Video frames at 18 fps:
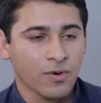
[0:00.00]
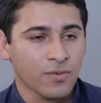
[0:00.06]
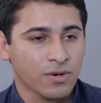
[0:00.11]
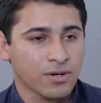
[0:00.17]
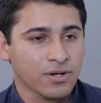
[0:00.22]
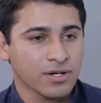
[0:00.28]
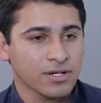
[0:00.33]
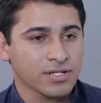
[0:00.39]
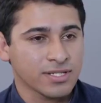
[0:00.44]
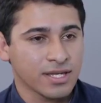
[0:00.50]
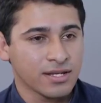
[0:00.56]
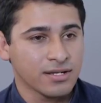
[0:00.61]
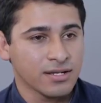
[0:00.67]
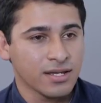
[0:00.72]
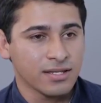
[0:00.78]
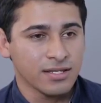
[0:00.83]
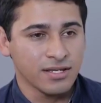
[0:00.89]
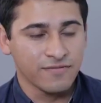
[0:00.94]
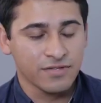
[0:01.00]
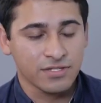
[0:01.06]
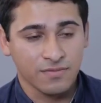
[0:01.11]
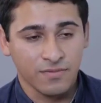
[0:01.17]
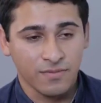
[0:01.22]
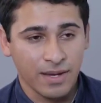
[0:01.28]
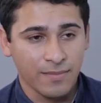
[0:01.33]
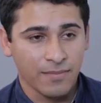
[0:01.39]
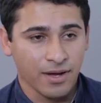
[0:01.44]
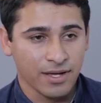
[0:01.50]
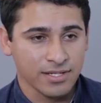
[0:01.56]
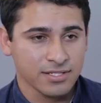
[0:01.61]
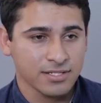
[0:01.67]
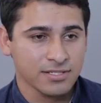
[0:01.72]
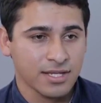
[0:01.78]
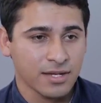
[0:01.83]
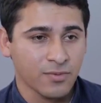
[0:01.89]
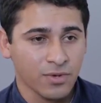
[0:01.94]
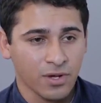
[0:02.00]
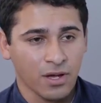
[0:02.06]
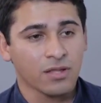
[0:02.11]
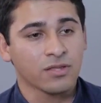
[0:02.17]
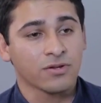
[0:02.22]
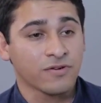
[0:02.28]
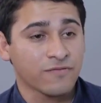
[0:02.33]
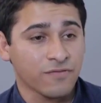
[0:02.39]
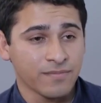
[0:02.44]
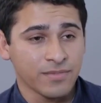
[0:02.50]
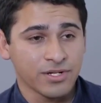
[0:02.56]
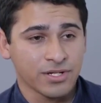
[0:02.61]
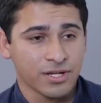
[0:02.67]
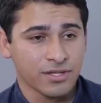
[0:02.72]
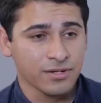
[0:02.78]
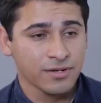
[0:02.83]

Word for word: coworkers and, and even some of my bosses that we all learn from each